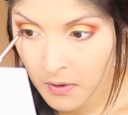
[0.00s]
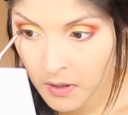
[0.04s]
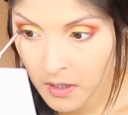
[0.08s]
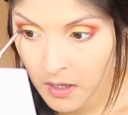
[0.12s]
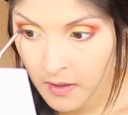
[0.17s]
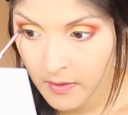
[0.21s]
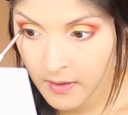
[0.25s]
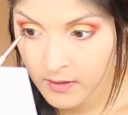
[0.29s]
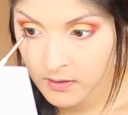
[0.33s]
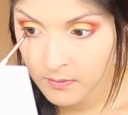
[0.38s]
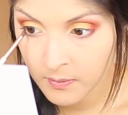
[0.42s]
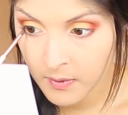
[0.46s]

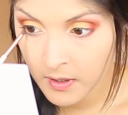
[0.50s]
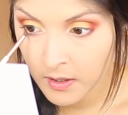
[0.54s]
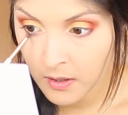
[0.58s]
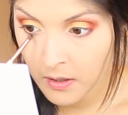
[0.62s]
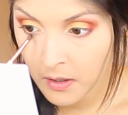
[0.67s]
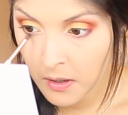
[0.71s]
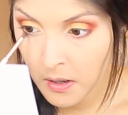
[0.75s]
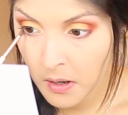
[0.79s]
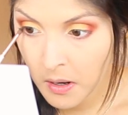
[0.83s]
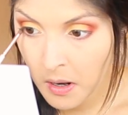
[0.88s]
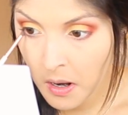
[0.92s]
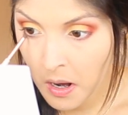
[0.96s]
Yeah, that's
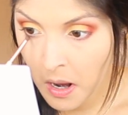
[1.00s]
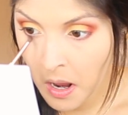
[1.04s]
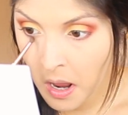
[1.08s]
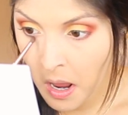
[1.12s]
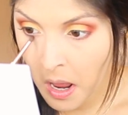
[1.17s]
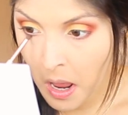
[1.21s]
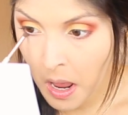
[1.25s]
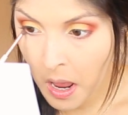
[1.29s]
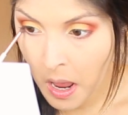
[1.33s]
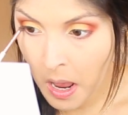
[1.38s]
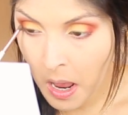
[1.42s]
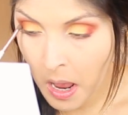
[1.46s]
better.
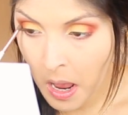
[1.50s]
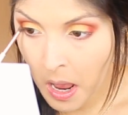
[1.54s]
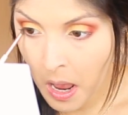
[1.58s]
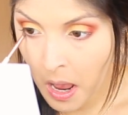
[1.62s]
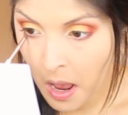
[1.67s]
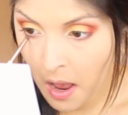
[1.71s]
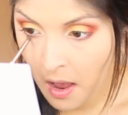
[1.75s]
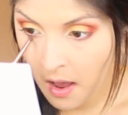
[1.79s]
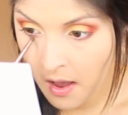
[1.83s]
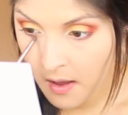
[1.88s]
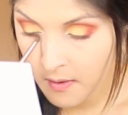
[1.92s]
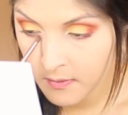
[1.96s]

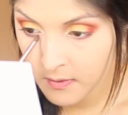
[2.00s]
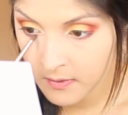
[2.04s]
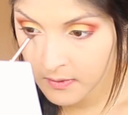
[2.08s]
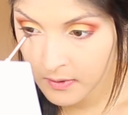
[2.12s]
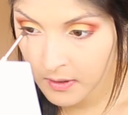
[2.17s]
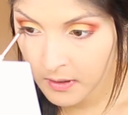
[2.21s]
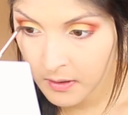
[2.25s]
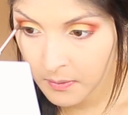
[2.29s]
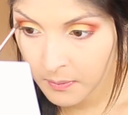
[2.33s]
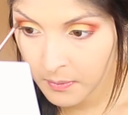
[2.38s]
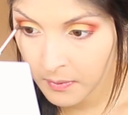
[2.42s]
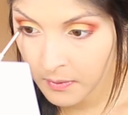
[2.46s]

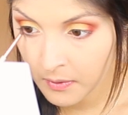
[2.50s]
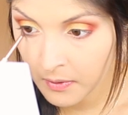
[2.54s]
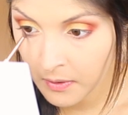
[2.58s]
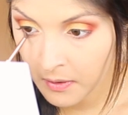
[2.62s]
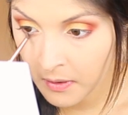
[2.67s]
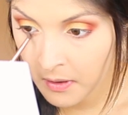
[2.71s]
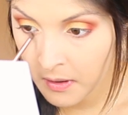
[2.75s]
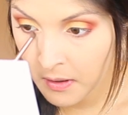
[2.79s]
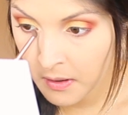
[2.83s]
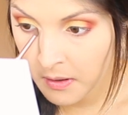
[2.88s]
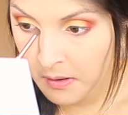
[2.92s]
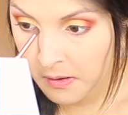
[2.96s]
Just gonna
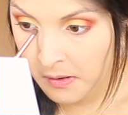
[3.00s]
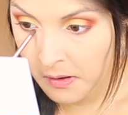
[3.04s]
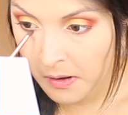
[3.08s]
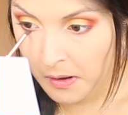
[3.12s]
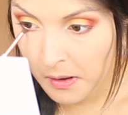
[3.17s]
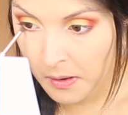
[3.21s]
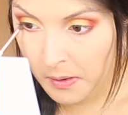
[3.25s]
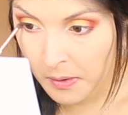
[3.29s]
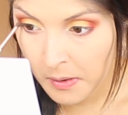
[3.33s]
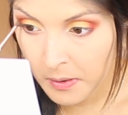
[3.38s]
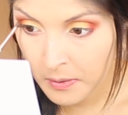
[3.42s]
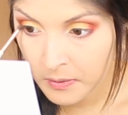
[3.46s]
blend
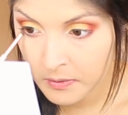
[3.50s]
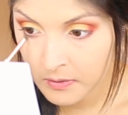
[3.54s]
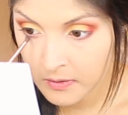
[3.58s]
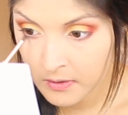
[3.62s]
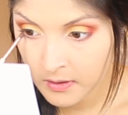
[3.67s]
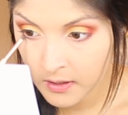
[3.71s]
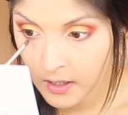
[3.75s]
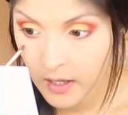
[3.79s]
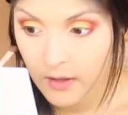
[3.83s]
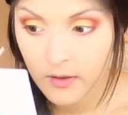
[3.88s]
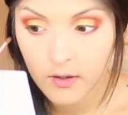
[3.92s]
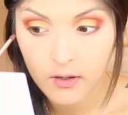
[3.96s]
all those
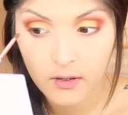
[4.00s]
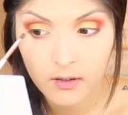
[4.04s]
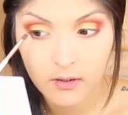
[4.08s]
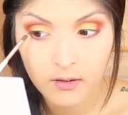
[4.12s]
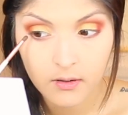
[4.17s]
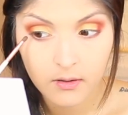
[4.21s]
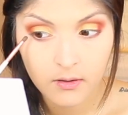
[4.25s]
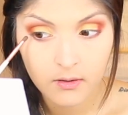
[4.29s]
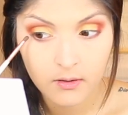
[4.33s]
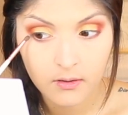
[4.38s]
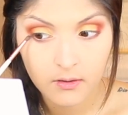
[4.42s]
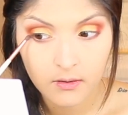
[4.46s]
together.
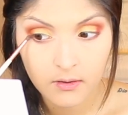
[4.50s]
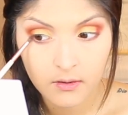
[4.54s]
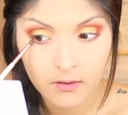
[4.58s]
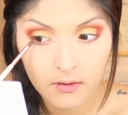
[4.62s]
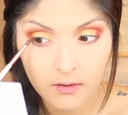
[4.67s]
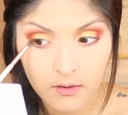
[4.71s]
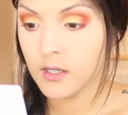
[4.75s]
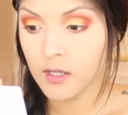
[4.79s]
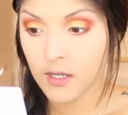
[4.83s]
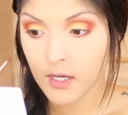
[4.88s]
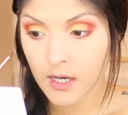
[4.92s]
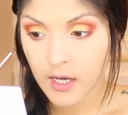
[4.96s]

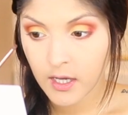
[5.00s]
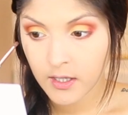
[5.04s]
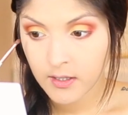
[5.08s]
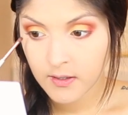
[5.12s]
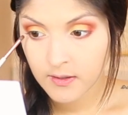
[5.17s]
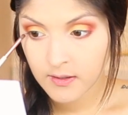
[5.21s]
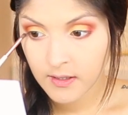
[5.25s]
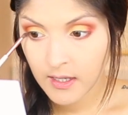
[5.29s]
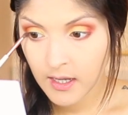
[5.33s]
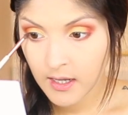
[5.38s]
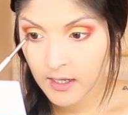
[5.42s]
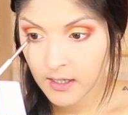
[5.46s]
I
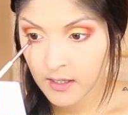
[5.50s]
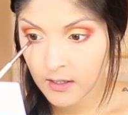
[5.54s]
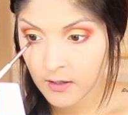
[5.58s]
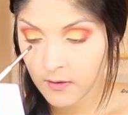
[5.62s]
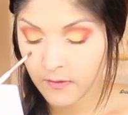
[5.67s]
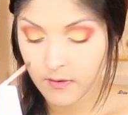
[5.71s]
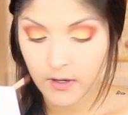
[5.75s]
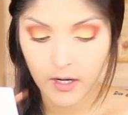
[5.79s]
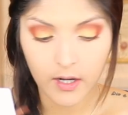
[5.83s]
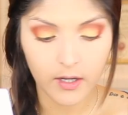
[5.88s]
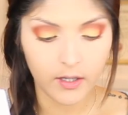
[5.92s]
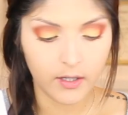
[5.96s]
just can't get
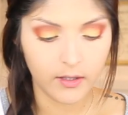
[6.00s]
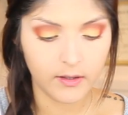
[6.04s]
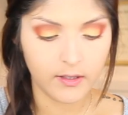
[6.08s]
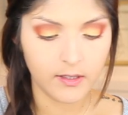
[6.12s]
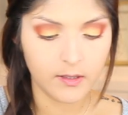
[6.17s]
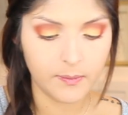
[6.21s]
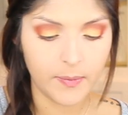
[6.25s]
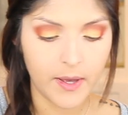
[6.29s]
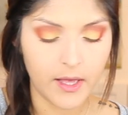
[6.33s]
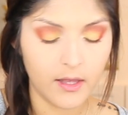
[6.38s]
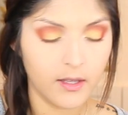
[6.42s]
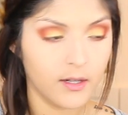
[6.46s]
over how good
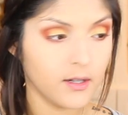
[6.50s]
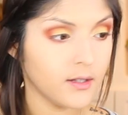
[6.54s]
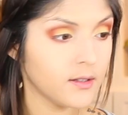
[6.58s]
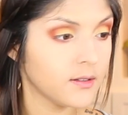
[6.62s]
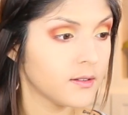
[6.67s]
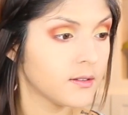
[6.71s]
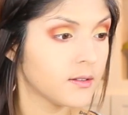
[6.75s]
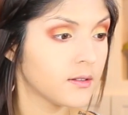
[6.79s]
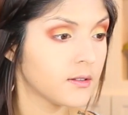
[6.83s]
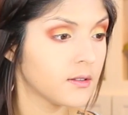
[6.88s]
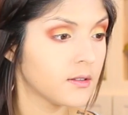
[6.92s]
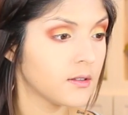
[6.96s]
this palette
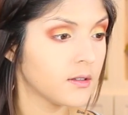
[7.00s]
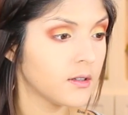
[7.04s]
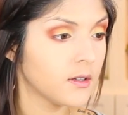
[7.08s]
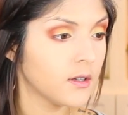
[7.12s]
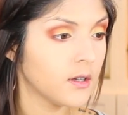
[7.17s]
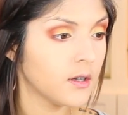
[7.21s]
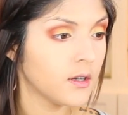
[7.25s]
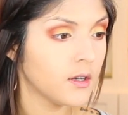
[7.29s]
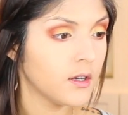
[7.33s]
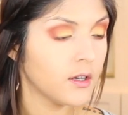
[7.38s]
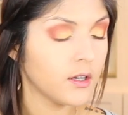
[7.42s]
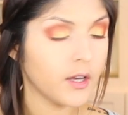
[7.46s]
is.
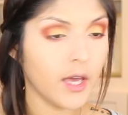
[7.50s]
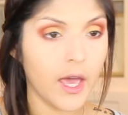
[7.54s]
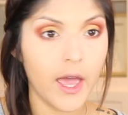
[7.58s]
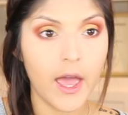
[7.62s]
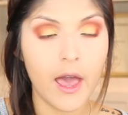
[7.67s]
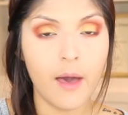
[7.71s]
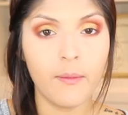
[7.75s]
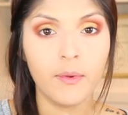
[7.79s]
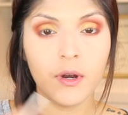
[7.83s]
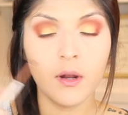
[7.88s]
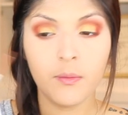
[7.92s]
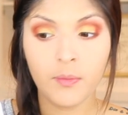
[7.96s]

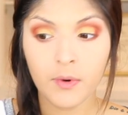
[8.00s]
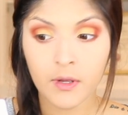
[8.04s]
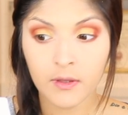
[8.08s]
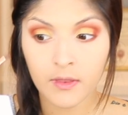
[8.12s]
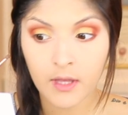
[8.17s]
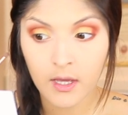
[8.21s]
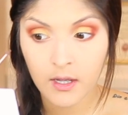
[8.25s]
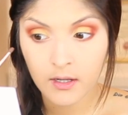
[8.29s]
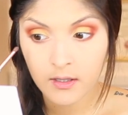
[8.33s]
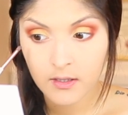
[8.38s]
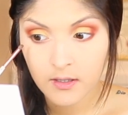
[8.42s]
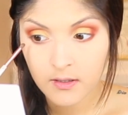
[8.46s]
Okay, I'm gonna
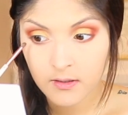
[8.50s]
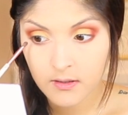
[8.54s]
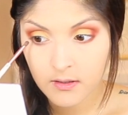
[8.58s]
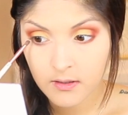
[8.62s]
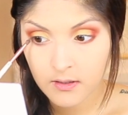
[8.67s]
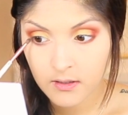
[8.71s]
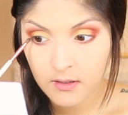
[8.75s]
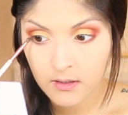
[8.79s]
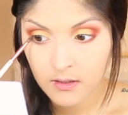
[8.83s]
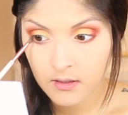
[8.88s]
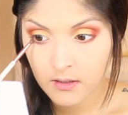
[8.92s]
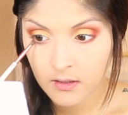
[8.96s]
bring that
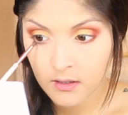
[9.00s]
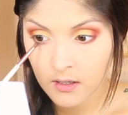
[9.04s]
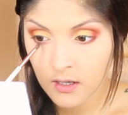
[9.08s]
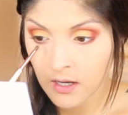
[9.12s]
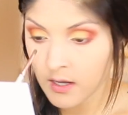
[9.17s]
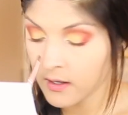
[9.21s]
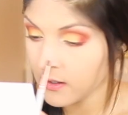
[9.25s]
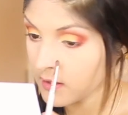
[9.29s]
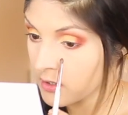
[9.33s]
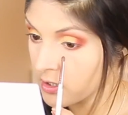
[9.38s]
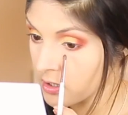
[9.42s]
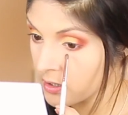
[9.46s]

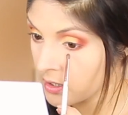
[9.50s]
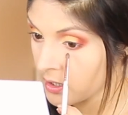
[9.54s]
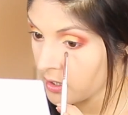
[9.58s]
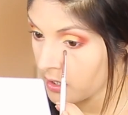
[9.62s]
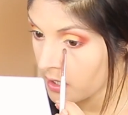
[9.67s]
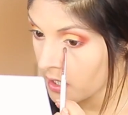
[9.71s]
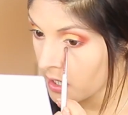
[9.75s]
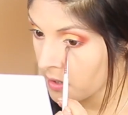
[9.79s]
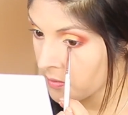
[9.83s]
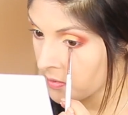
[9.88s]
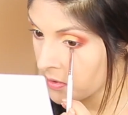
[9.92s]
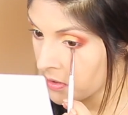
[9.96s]

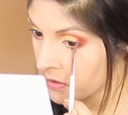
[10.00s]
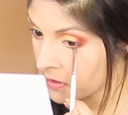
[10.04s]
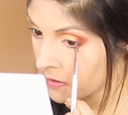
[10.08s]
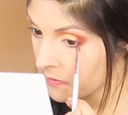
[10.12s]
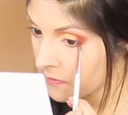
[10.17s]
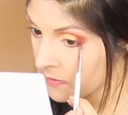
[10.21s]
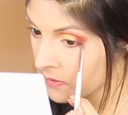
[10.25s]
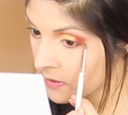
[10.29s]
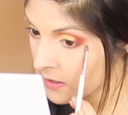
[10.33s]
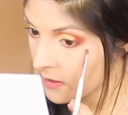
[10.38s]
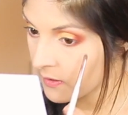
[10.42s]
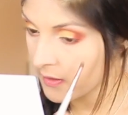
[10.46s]
I'm gonna
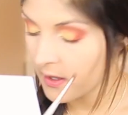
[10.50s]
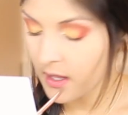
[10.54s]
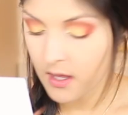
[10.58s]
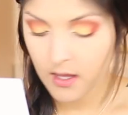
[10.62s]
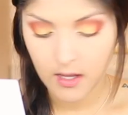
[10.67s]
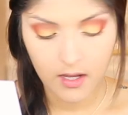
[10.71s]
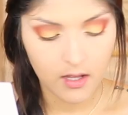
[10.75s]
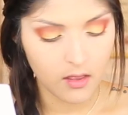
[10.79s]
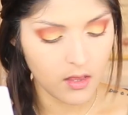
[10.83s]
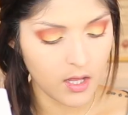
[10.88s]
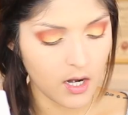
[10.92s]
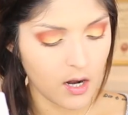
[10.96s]
leave it like
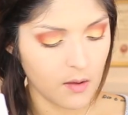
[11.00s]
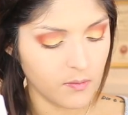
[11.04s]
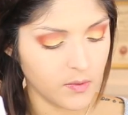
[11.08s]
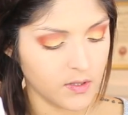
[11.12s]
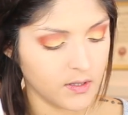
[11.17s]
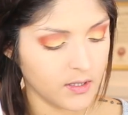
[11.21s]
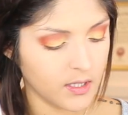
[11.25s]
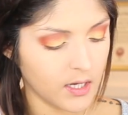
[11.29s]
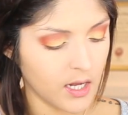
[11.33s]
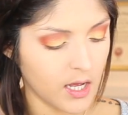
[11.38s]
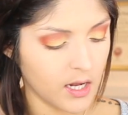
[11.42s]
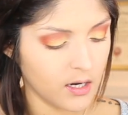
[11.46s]
that. And then I'm
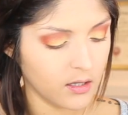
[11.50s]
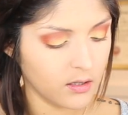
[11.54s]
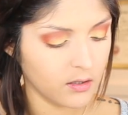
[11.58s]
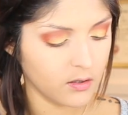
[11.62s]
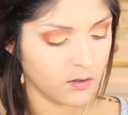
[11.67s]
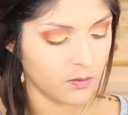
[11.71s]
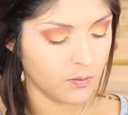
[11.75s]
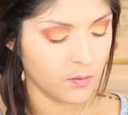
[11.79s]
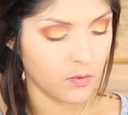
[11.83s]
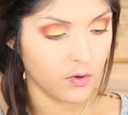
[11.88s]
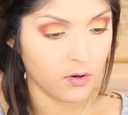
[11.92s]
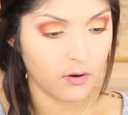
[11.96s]
just gonna add a
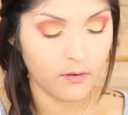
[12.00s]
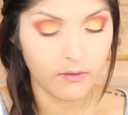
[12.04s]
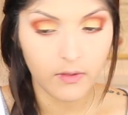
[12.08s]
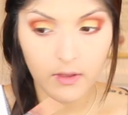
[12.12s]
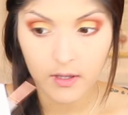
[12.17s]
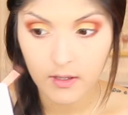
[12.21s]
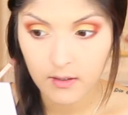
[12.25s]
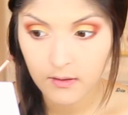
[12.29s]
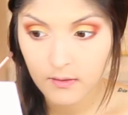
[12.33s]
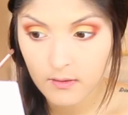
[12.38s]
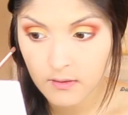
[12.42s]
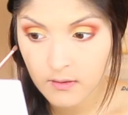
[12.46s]
little more of
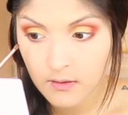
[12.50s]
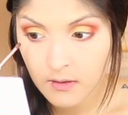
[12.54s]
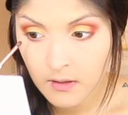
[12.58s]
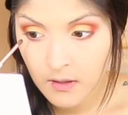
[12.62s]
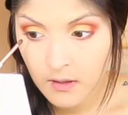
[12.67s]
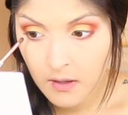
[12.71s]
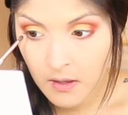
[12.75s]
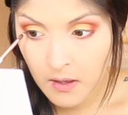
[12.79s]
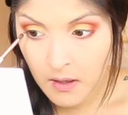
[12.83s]
this